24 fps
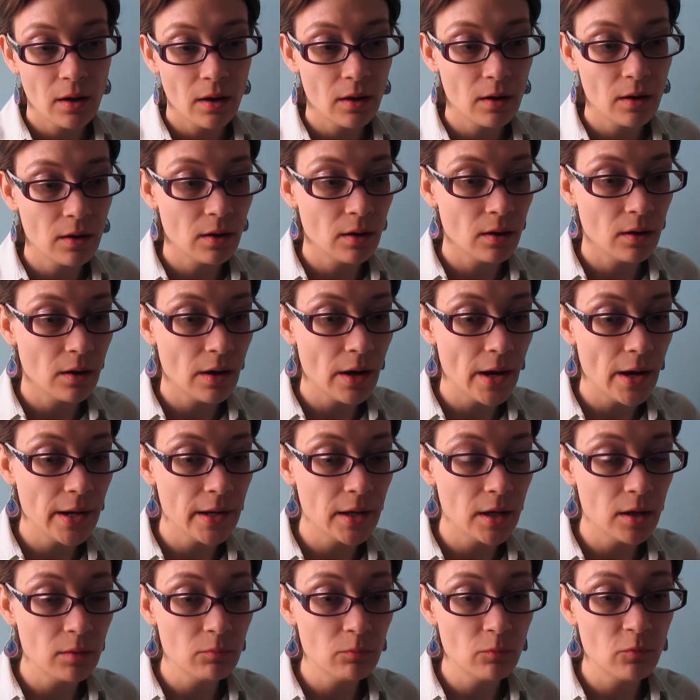Uh, I
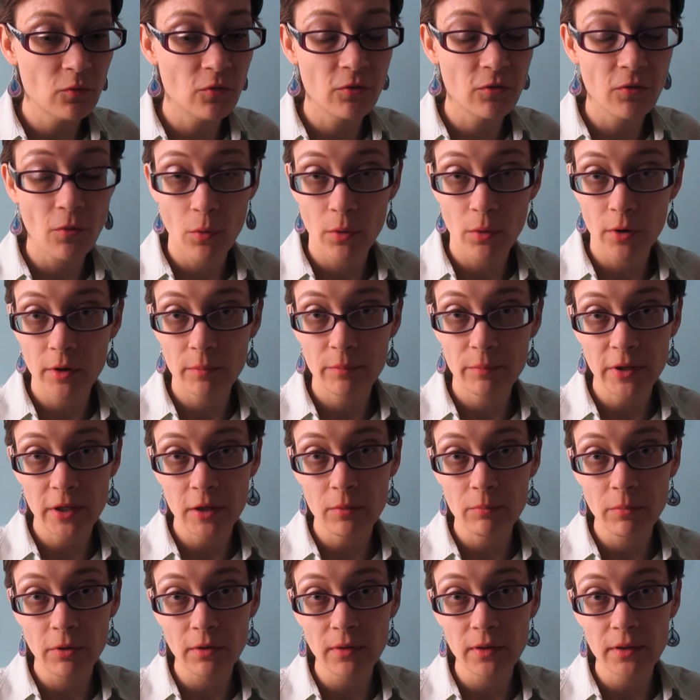am for being
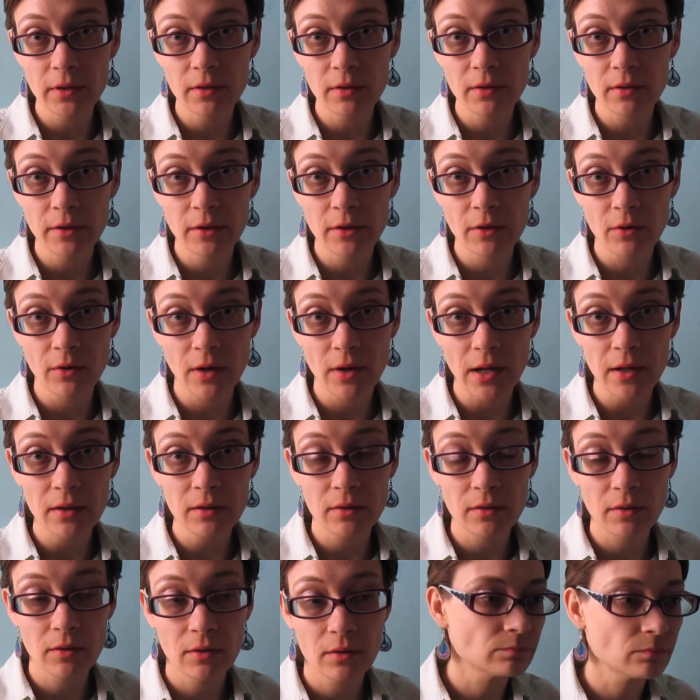politically
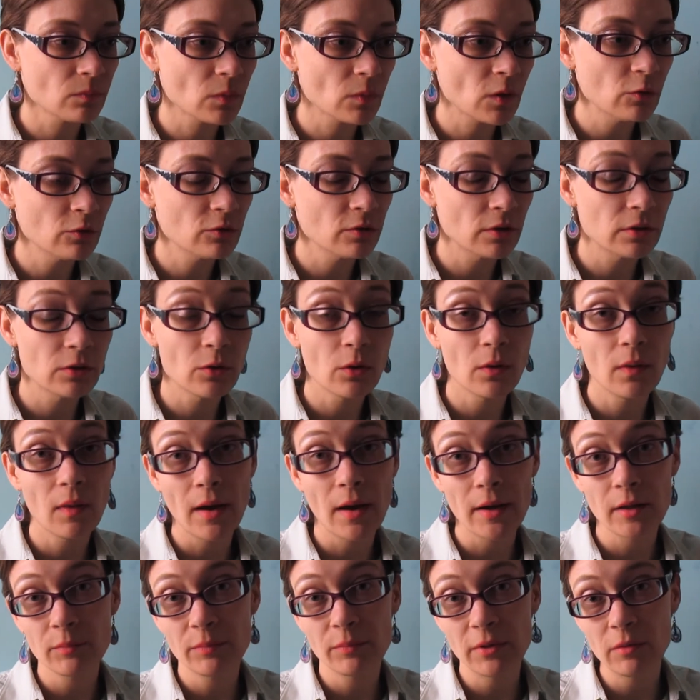correct which I know a
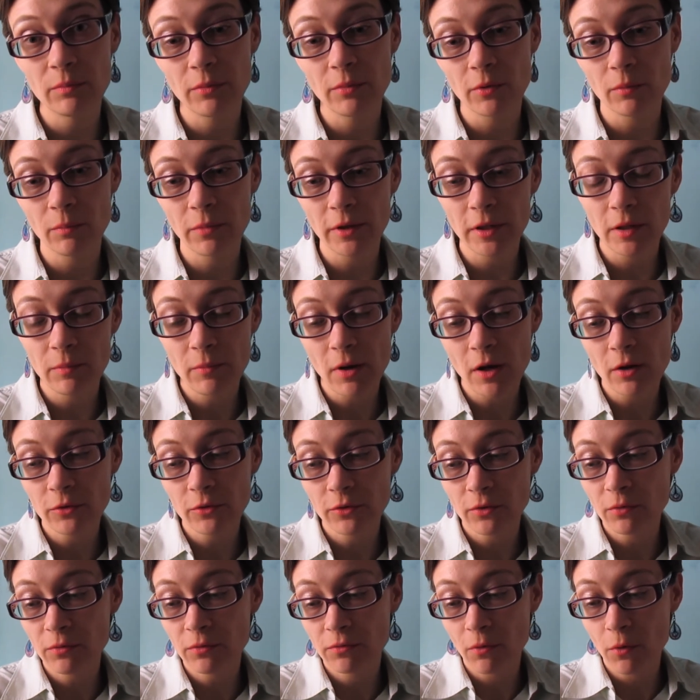lot of people, but I'm
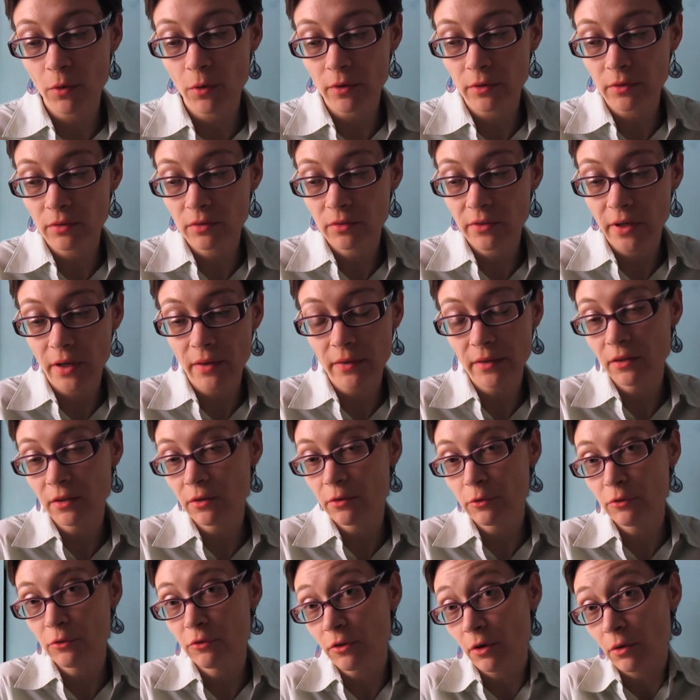also for telling
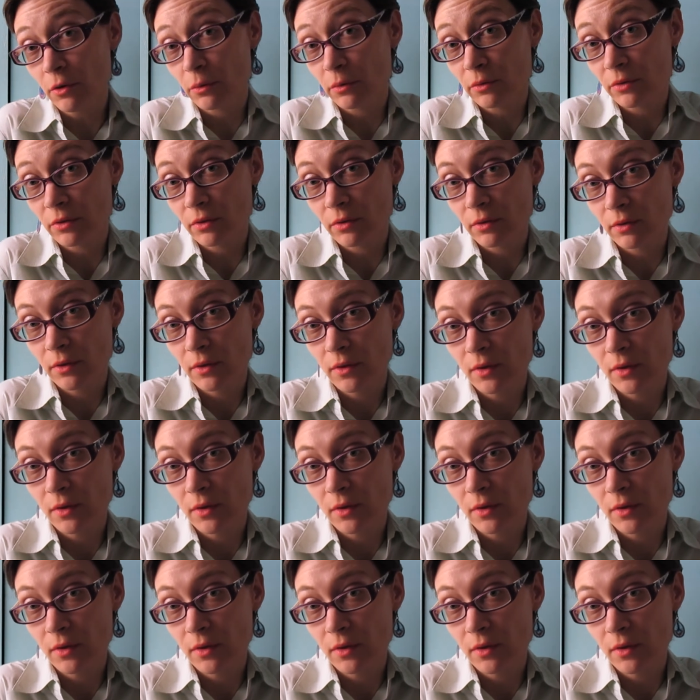good jokes.